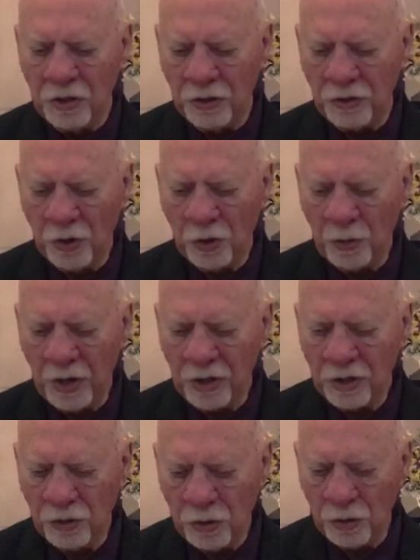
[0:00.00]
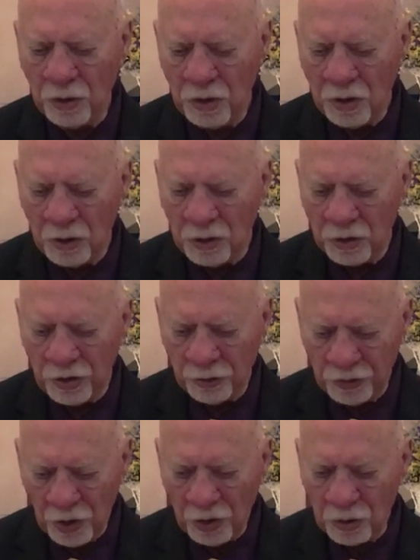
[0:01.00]
You know where
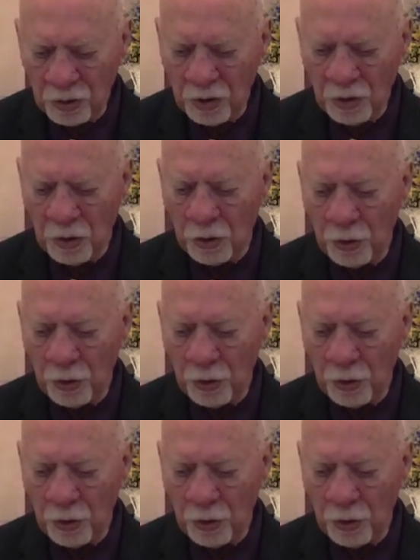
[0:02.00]
you know